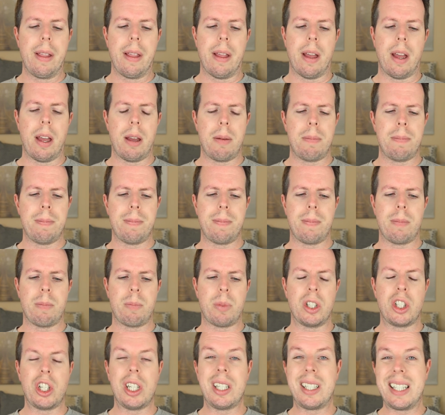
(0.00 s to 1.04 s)

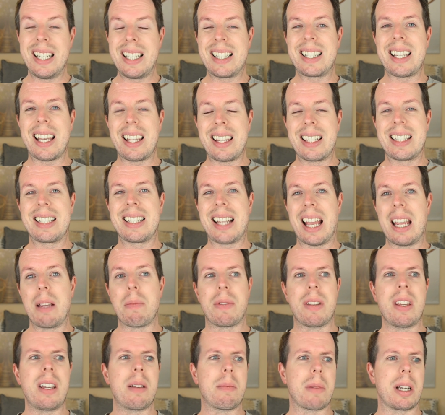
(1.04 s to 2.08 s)
But she did say the same
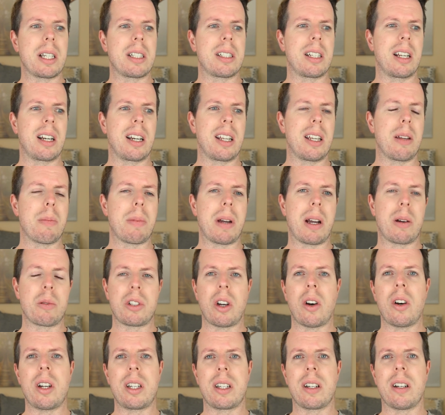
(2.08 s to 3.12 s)
thing basically about
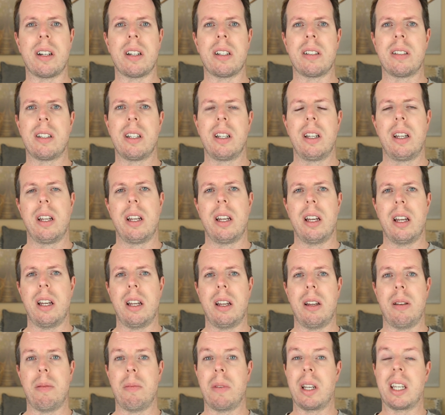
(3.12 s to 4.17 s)
TYGAR.
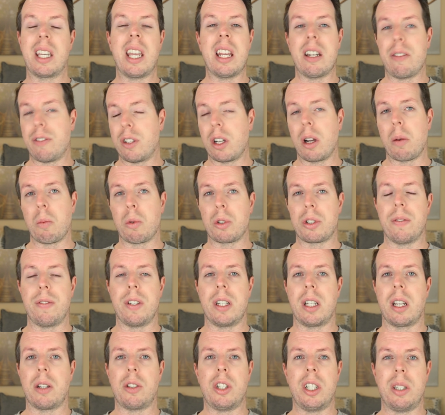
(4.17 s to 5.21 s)
Again, if you go and watch the
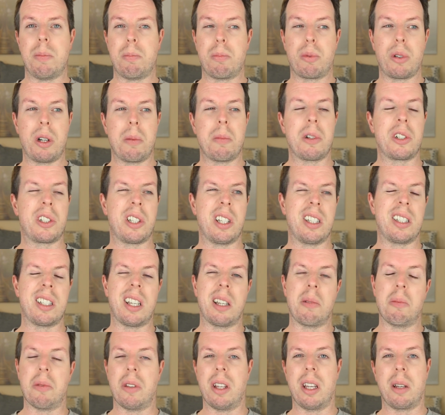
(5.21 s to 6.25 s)
video, she's pretty much said the
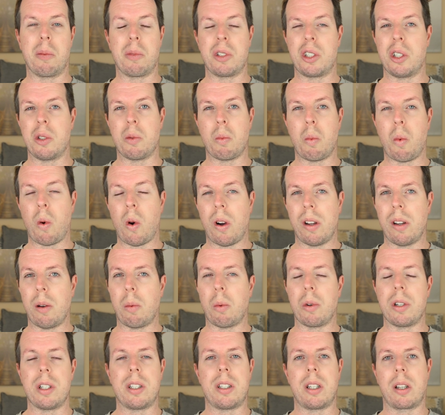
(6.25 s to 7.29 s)
same thing, which is why I
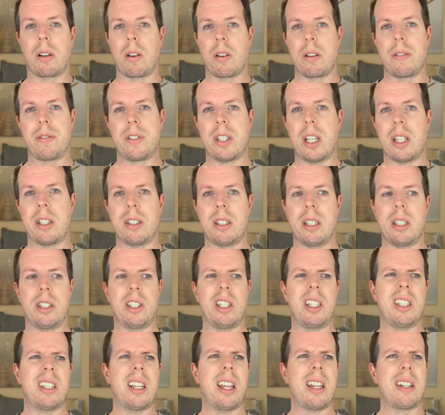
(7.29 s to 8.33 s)
wanted to kind of test it.
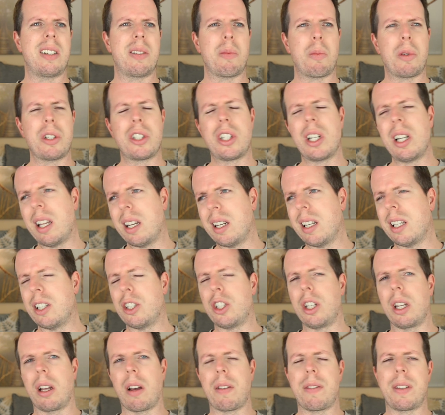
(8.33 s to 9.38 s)
She said when she leaned
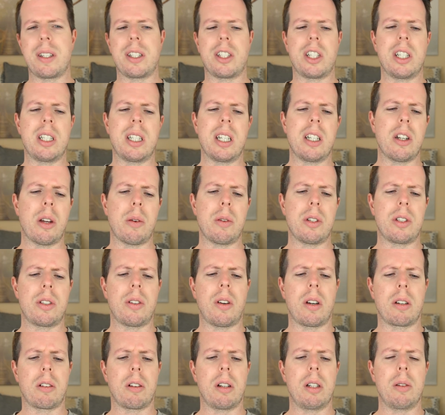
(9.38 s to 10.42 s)
in, I think she did notice
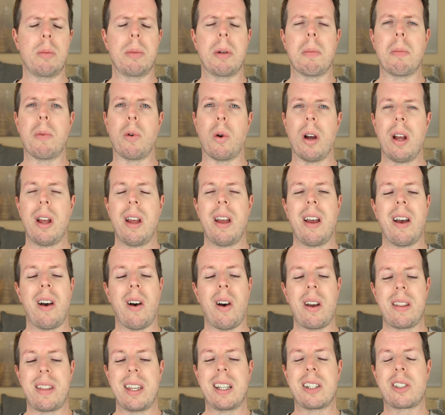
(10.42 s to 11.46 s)
TYGAR a little bit more.
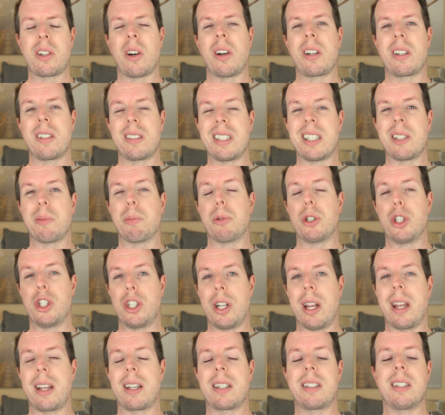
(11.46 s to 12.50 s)
I think TYGAR does
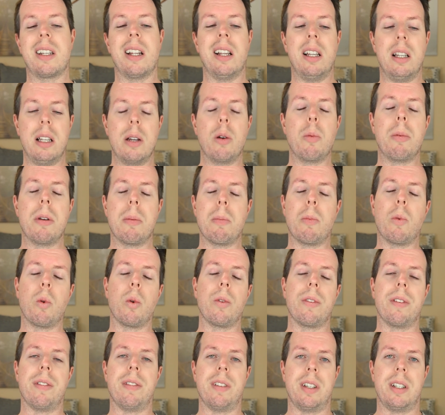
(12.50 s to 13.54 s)
project a little bit more
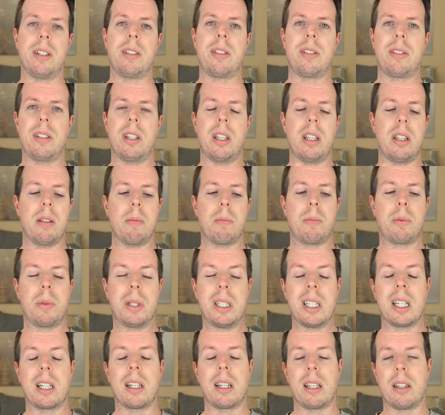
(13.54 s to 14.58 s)
than this,
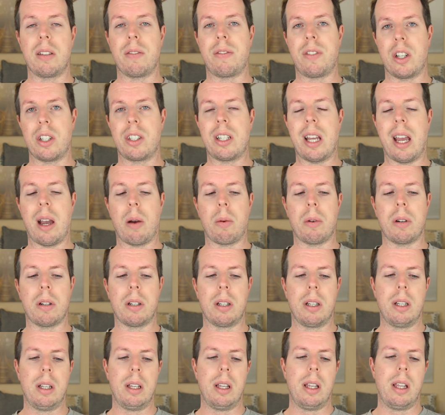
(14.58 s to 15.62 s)
particularly in the first hour.
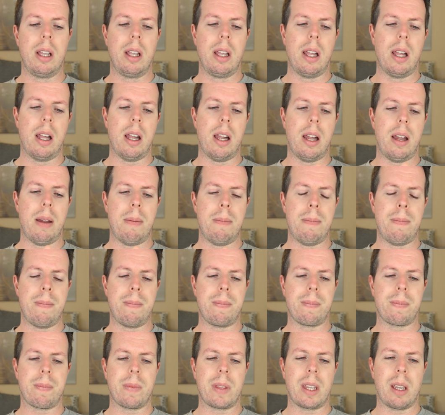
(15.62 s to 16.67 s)

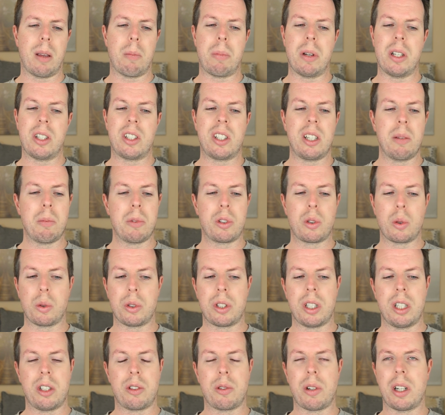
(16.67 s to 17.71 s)
But similar sort of
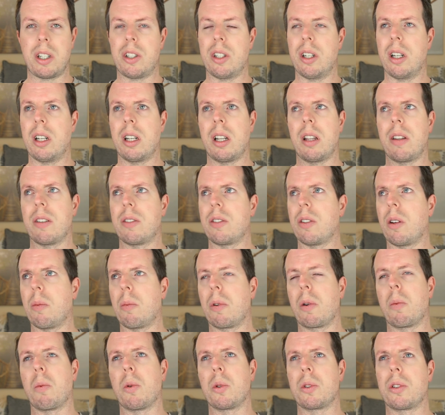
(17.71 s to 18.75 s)
situation, another time
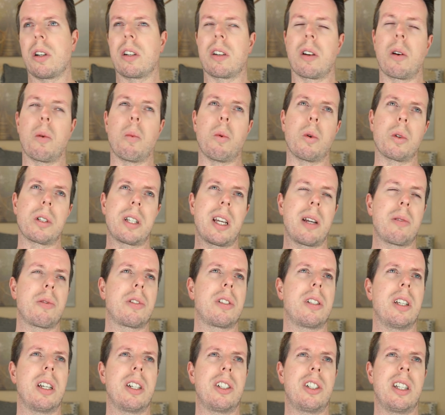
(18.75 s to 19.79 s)
when I wore TYGAR and I walked
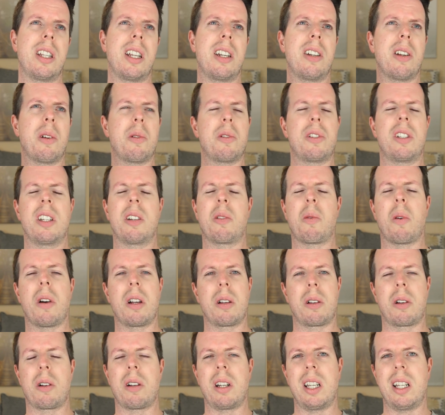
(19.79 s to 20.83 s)
downstairs, she then noticed it
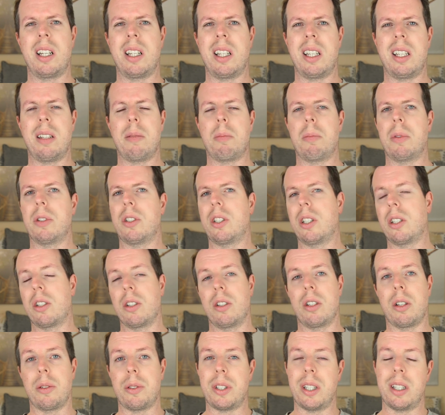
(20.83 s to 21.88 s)
quite clearly, but she
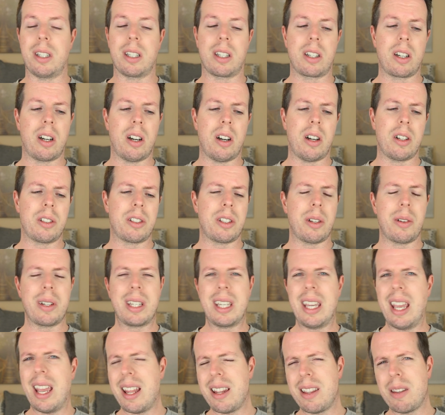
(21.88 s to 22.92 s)
couldn't notice it in the car. So
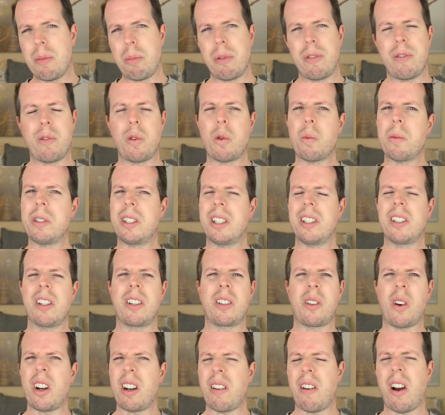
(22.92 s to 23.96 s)
again, the performance is
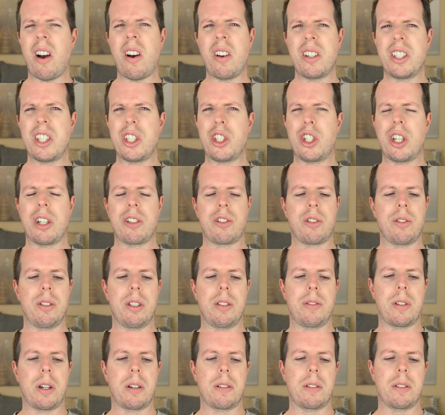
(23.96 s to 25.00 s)
kind of hard to judge on
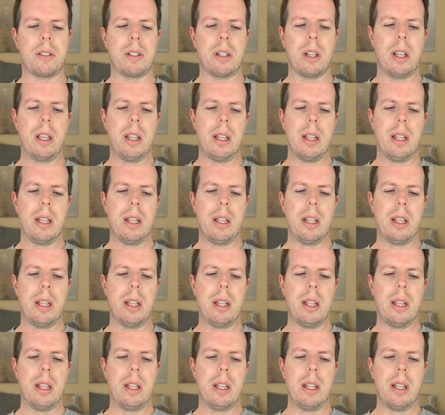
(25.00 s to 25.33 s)
this fragrance.